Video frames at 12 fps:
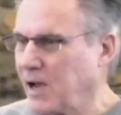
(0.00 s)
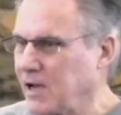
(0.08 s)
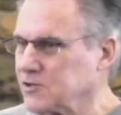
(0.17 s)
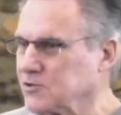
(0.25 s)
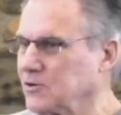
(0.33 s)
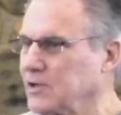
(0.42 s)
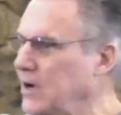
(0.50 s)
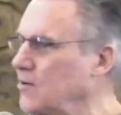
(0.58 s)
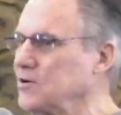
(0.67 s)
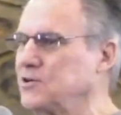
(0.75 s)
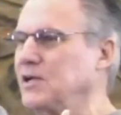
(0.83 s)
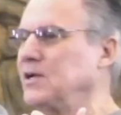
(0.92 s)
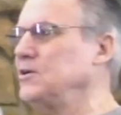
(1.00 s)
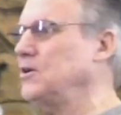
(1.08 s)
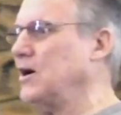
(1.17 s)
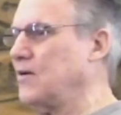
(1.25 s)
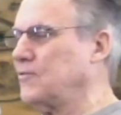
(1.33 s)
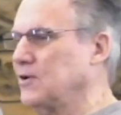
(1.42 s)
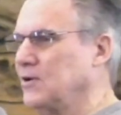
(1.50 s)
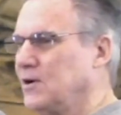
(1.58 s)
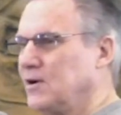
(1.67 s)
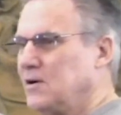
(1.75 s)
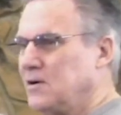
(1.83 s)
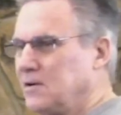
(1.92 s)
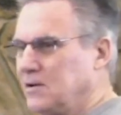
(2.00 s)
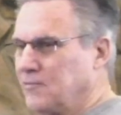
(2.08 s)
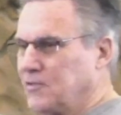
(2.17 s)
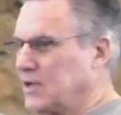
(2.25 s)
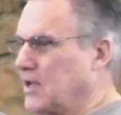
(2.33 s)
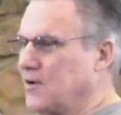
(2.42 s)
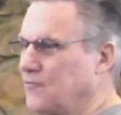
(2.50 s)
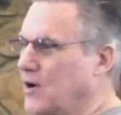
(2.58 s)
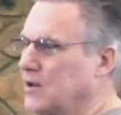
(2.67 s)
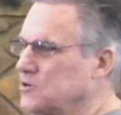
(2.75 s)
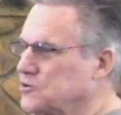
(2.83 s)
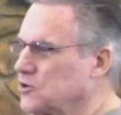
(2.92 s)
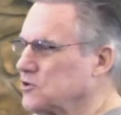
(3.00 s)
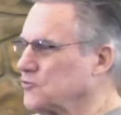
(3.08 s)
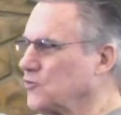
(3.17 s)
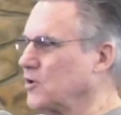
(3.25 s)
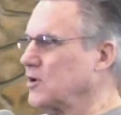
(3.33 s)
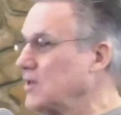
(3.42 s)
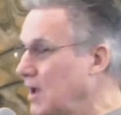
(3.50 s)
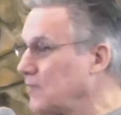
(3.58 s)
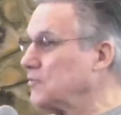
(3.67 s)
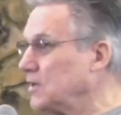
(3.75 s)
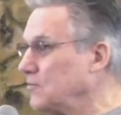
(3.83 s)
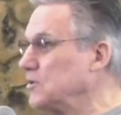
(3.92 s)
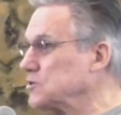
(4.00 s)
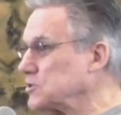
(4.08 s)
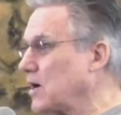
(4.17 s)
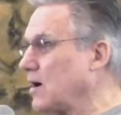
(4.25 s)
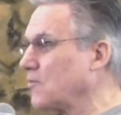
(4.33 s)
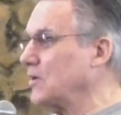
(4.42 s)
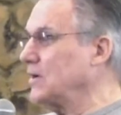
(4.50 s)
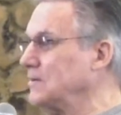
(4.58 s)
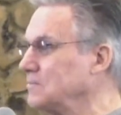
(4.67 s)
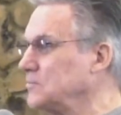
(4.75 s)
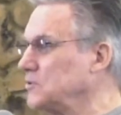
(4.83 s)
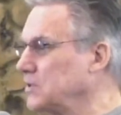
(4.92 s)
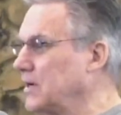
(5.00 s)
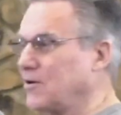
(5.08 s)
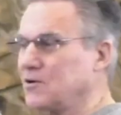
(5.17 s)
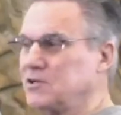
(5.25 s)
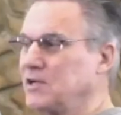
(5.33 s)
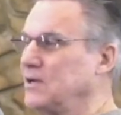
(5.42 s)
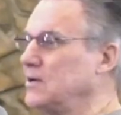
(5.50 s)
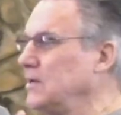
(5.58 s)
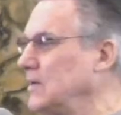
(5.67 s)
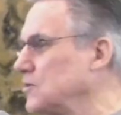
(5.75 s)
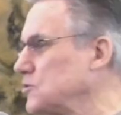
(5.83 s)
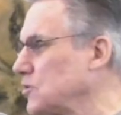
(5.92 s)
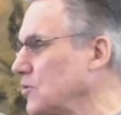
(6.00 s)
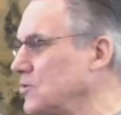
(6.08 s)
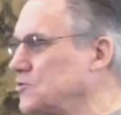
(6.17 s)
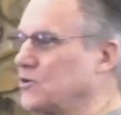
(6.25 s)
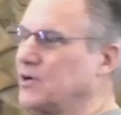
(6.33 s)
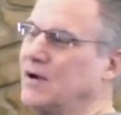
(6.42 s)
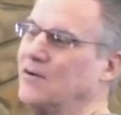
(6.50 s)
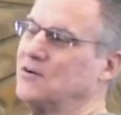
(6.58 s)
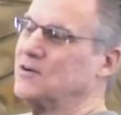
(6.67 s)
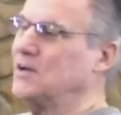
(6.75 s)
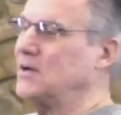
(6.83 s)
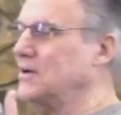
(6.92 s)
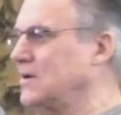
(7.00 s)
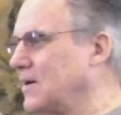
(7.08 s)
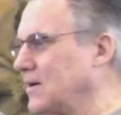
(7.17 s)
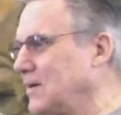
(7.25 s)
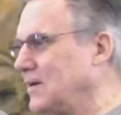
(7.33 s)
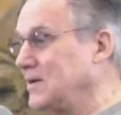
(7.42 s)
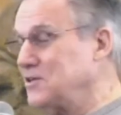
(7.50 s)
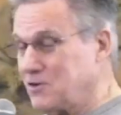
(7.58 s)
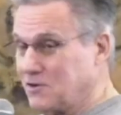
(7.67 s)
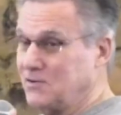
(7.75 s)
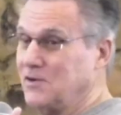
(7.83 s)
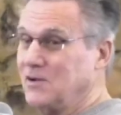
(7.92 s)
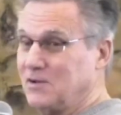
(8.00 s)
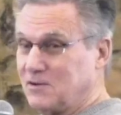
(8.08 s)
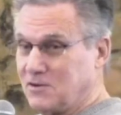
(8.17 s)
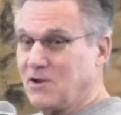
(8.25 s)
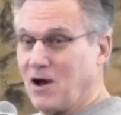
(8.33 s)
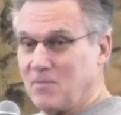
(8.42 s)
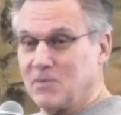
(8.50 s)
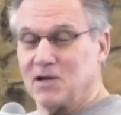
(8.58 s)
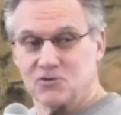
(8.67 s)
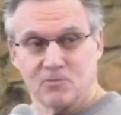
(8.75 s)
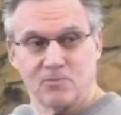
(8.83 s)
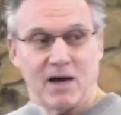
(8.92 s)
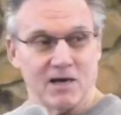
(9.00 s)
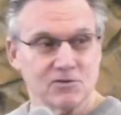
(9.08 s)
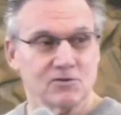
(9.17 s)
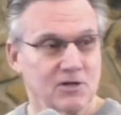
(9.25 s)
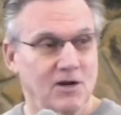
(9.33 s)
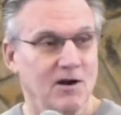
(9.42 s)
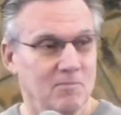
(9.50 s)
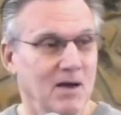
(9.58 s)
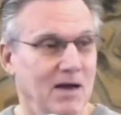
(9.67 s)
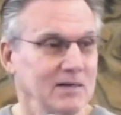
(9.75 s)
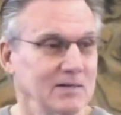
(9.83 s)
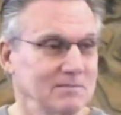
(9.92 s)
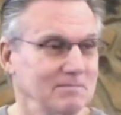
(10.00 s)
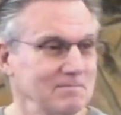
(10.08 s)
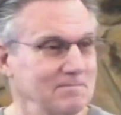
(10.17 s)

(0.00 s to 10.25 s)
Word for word: pastor, guaranteed you have to if they can't find a church for you, they have to give you a salary. You're guaranteed insurance. You're guaranteed. Uh, listen, denominational pastors got it made.